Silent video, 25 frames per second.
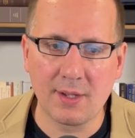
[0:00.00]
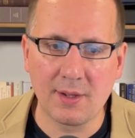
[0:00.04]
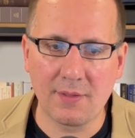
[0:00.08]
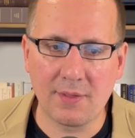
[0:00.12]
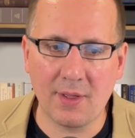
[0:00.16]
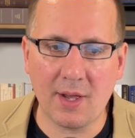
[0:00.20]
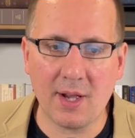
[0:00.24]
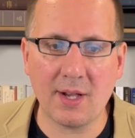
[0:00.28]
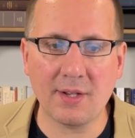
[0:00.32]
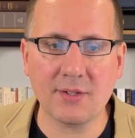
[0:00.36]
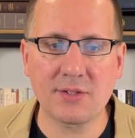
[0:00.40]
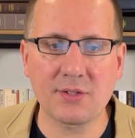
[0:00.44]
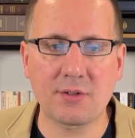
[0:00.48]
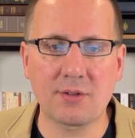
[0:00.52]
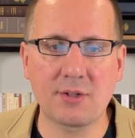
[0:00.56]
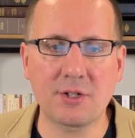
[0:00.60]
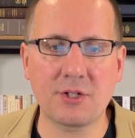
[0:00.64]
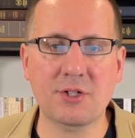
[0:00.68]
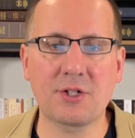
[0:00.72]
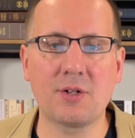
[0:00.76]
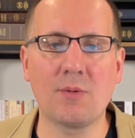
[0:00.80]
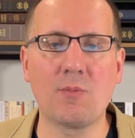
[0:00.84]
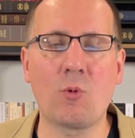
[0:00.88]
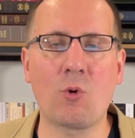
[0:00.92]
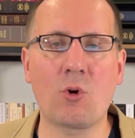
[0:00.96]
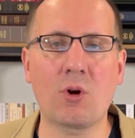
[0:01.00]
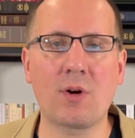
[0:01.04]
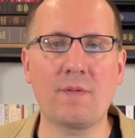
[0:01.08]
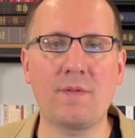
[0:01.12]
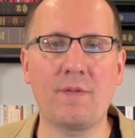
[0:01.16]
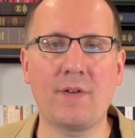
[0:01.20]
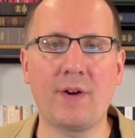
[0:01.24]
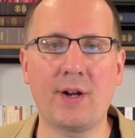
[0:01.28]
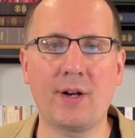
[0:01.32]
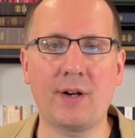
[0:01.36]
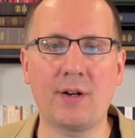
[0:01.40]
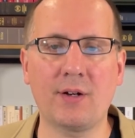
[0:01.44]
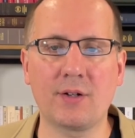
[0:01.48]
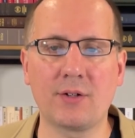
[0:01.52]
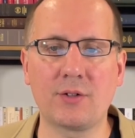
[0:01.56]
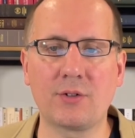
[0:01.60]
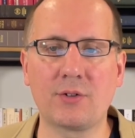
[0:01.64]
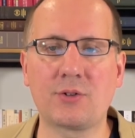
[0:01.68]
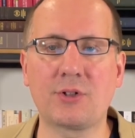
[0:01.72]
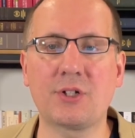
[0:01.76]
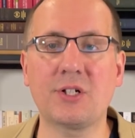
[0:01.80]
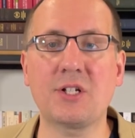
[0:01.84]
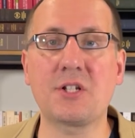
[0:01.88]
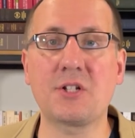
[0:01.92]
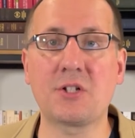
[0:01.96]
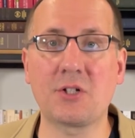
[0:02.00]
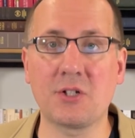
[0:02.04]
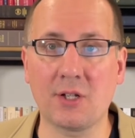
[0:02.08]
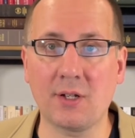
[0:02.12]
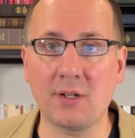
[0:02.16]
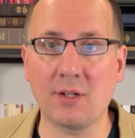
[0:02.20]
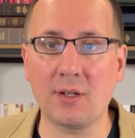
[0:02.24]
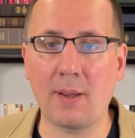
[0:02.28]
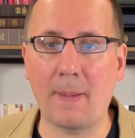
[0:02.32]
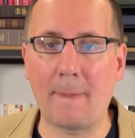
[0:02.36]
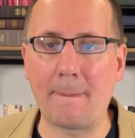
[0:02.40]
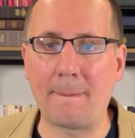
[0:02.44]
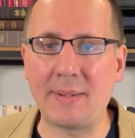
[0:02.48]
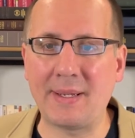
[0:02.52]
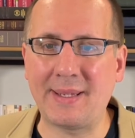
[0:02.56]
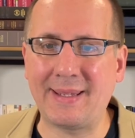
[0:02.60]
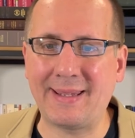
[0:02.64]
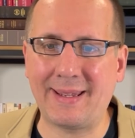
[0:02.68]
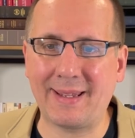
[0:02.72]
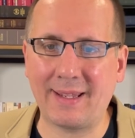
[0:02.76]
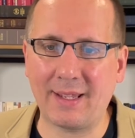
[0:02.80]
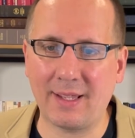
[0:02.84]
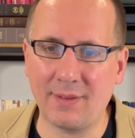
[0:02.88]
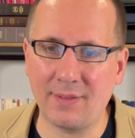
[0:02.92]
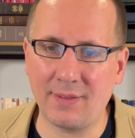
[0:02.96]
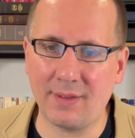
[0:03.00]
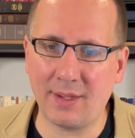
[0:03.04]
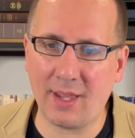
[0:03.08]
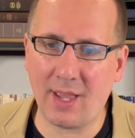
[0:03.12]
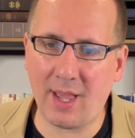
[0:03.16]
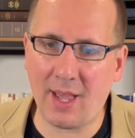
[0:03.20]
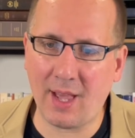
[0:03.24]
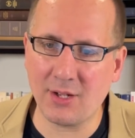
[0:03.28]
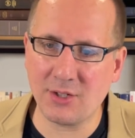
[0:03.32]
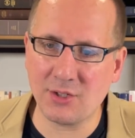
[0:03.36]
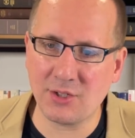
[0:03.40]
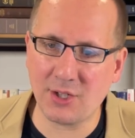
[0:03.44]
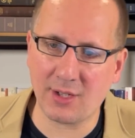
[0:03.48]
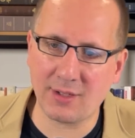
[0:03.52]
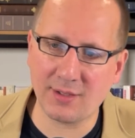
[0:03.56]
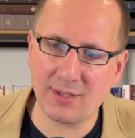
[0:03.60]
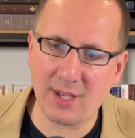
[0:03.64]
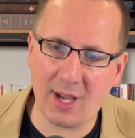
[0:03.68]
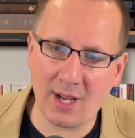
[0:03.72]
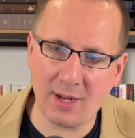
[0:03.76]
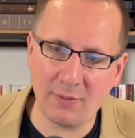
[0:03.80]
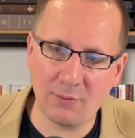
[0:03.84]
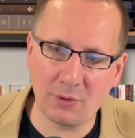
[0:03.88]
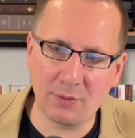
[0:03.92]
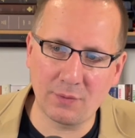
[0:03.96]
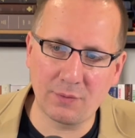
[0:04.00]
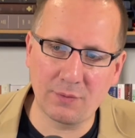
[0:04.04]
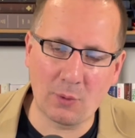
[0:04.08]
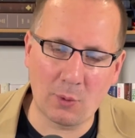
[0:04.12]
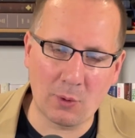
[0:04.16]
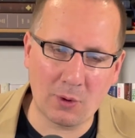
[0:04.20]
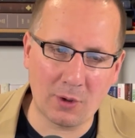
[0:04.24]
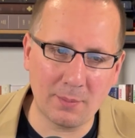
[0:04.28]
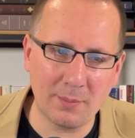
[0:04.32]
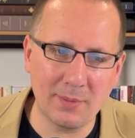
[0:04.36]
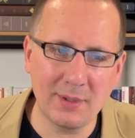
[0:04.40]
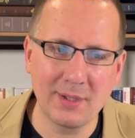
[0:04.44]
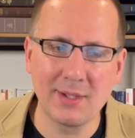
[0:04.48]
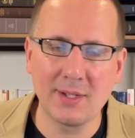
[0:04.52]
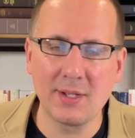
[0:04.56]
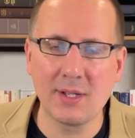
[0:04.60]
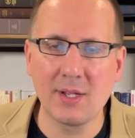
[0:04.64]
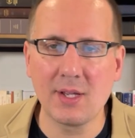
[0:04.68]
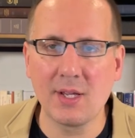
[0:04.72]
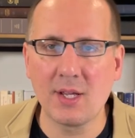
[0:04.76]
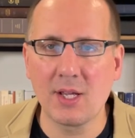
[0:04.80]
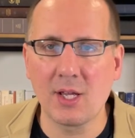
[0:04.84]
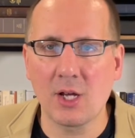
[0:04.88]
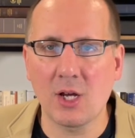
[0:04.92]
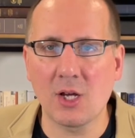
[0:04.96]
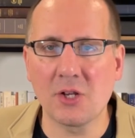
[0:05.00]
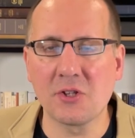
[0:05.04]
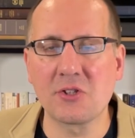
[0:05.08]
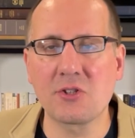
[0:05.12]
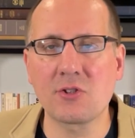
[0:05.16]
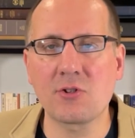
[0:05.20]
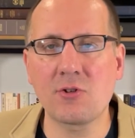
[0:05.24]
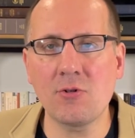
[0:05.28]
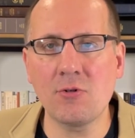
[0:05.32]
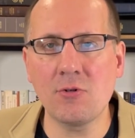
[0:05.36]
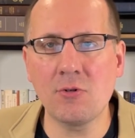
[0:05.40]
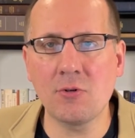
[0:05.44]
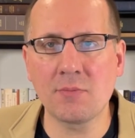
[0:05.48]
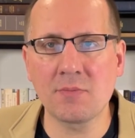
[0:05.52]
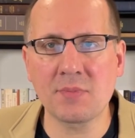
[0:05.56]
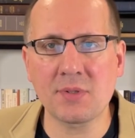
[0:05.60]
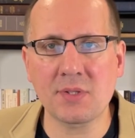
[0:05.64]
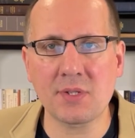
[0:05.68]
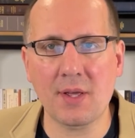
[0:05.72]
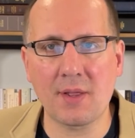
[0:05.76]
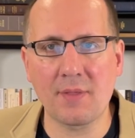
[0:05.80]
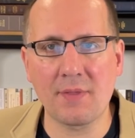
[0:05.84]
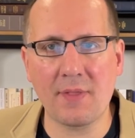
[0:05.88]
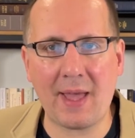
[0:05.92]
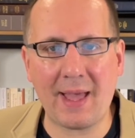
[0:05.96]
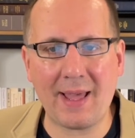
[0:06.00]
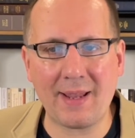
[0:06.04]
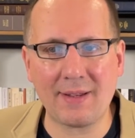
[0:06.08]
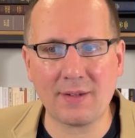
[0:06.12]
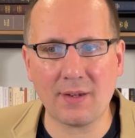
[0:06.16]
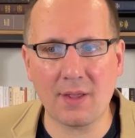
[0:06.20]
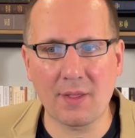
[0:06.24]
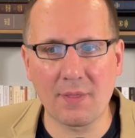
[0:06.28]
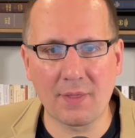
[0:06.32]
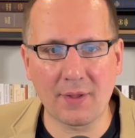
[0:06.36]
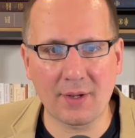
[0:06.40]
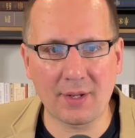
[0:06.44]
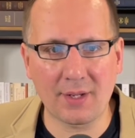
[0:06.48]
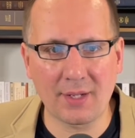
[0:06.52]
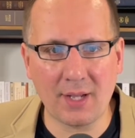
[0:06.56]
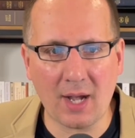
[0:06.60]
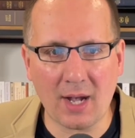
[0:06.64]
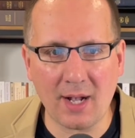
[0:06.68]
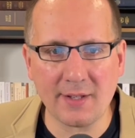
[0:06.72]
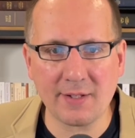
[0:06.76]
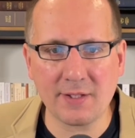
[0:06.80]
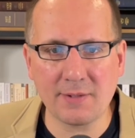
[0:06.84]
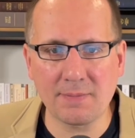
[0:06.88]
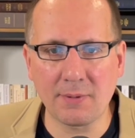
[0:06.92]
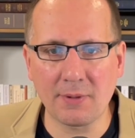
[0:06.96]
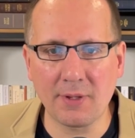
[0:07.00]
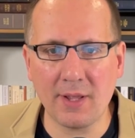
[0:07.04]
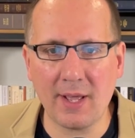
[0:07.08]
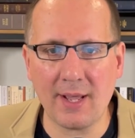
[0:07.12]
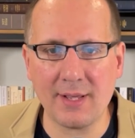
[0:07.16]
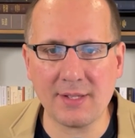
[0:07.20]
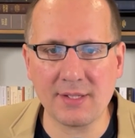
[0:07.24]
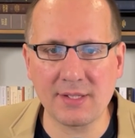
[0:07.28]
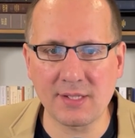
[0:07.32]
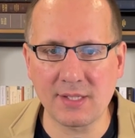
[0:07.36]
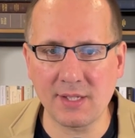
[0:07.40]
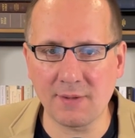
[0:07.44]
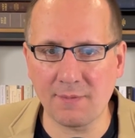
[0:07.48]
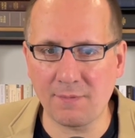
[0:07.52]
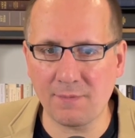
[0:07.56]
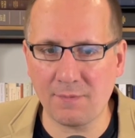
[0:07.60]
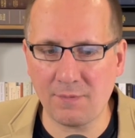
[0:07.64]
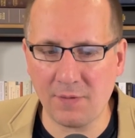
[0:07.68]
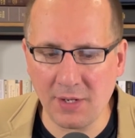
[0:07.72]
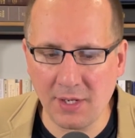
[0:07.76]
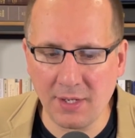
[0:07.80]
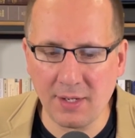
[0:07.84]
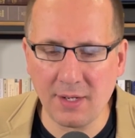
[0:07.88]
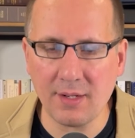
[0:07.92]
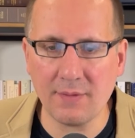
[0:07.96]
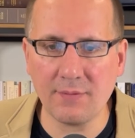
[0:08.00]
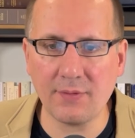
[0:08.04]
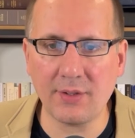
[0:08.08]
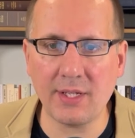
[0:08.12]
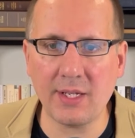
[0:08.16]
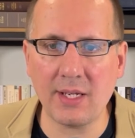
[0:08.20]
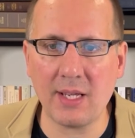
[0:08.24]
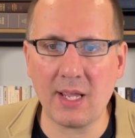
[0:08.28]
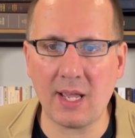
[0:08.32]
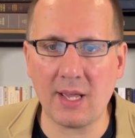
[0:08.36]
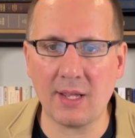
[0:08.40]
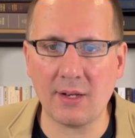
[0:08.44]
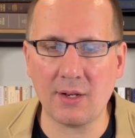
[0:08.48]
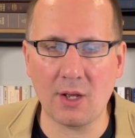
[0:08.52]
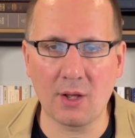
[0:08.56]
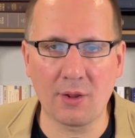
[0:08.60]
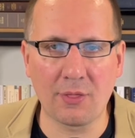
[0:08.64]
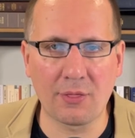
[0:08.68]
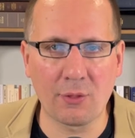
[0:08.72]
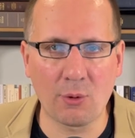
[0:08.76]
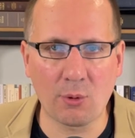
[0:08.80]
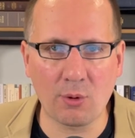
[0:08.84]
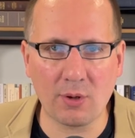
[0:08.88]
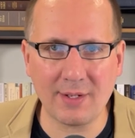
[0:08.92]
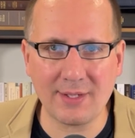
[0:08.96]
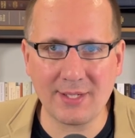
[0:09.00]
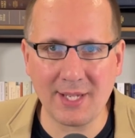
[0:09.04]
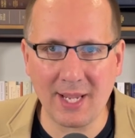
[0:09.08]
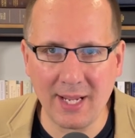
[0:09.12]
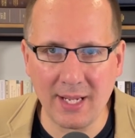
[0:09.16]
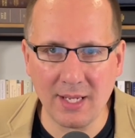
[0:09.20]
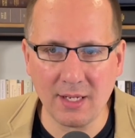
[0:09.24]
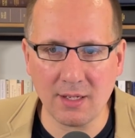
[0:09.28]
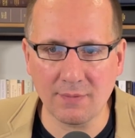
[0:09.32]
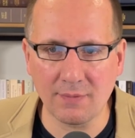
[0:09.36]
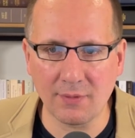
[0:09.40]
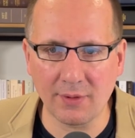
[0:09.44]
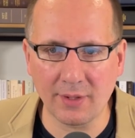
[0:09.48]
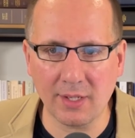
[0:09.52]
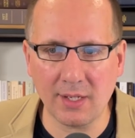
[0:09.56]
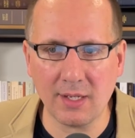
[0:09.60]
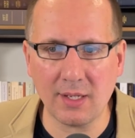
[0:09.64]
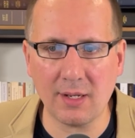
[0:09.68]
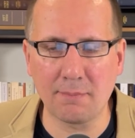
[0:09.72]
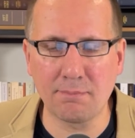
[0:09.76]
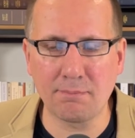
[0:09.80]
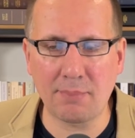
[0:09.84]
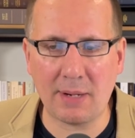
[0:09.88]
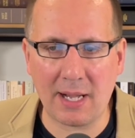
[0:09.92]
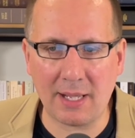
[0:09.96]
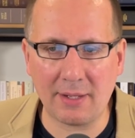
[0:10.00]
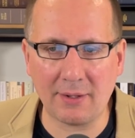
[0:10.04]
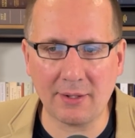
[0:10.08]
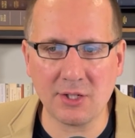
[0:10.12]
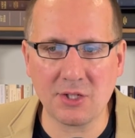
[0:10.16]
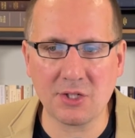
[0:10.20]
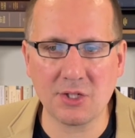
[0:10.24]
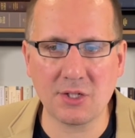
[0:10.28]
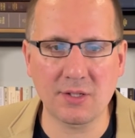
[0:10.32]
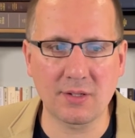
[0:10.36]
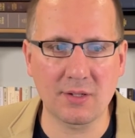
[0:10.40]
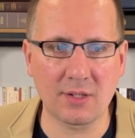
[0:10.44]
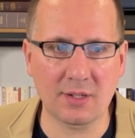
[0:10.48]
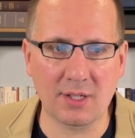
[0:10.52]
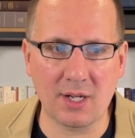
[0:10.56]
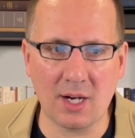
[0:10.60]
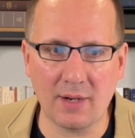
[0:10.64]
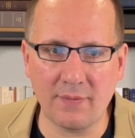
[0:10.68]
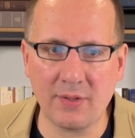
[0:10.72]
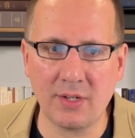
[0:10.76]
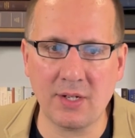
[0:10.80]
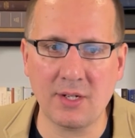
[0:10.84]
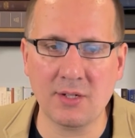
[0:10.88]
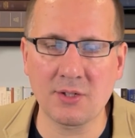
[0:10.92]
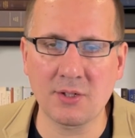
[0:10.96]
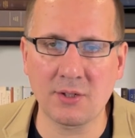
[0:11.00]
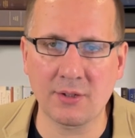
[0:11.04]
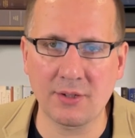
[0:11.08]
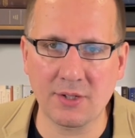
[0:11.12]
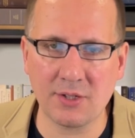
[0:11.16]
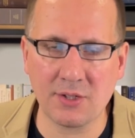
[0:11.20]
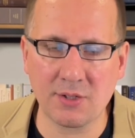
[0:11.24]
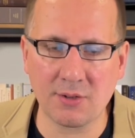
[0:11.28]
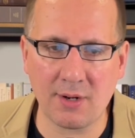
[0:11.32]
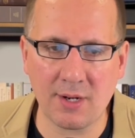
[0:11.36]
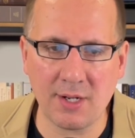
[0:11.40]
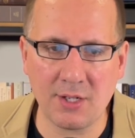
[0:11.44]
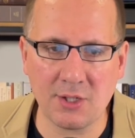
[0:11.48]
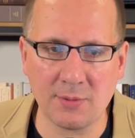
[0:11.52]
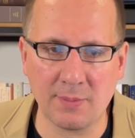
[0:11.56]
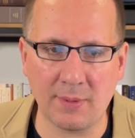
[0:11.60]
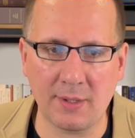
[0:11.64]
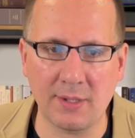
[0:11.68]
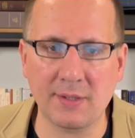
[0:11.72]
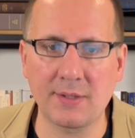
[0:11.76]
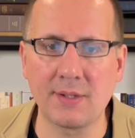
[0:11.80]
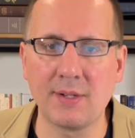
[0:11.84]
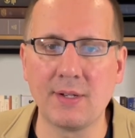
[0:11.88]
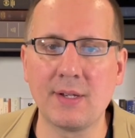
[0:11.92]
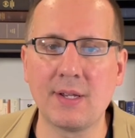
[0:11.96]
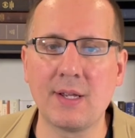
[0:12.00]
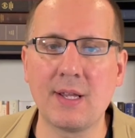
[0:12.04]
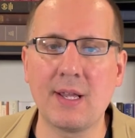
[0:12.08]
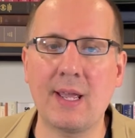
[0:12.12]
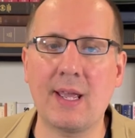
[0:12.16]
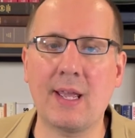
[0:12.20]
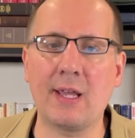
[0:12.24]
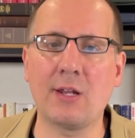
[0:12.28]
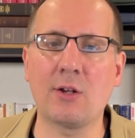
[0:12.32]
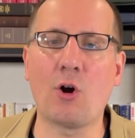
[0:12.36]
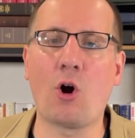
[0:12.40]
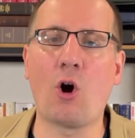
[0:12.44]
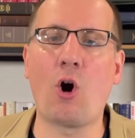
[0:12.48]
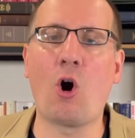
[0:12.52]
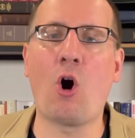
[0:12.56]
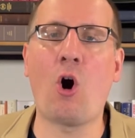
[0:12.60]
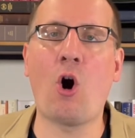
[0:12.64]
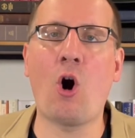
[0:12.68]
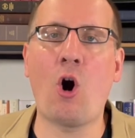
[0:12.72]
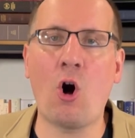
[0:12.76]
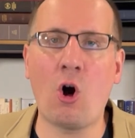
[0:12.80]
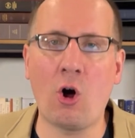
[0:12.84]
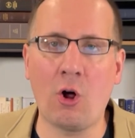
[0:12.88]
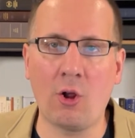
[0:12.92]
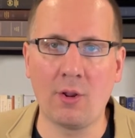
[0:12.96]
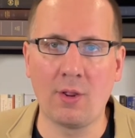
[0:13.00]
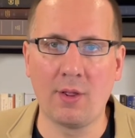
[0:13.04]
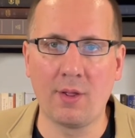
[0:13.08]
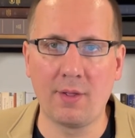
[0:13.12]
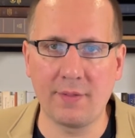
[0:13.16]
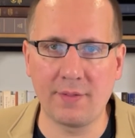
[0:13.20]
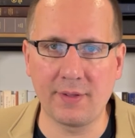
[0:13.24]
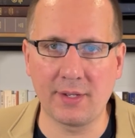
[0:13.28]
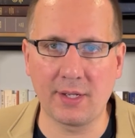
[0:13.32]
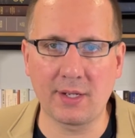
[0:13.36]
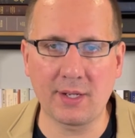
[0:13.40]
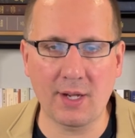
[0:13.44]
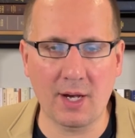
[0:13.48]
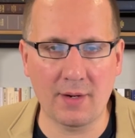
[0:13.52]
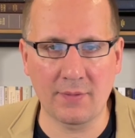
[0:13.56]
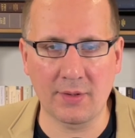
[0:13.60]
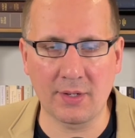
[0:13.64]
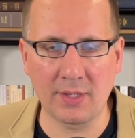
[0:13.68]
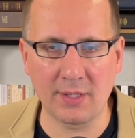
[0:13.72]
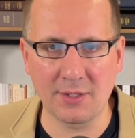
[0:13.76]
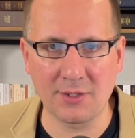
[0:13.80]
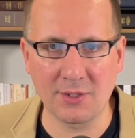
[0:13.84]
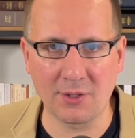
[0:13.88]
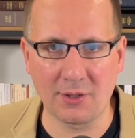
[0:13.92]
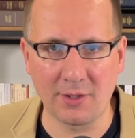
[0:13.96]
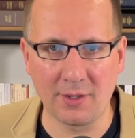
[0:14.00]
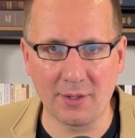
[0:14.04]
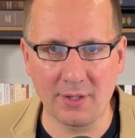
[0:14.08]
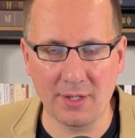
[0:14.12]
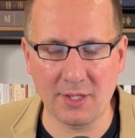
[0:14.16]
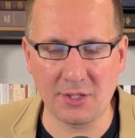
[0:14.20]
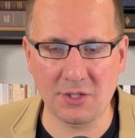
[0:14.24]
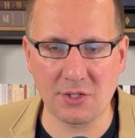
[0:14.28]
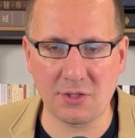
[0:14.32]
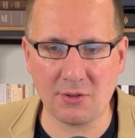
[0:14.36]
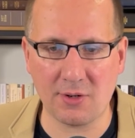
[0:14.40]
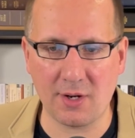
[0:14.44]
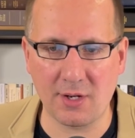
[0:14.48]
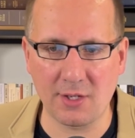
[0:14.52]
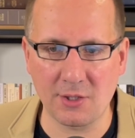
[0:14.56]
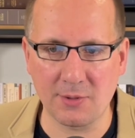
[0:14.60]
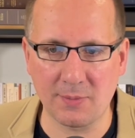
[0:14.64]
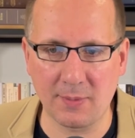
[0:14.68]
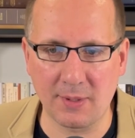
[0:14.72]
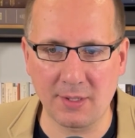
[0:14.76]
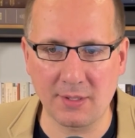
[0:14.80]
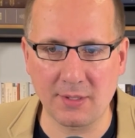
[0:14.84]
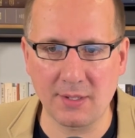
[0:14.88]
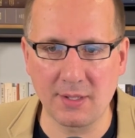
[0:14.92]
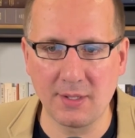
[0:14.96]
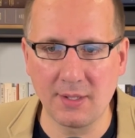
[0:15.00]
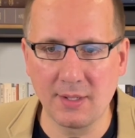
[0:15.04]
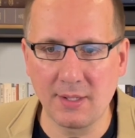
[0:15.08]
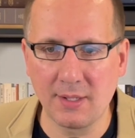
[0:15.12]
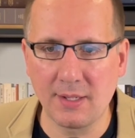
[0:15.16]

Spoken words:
Thus, Christian warfare, Christian being in the adjectival form, assumes that the gospel has definitively and authoritatively abolished the covenantal estrangement and all the covenantal estrangement.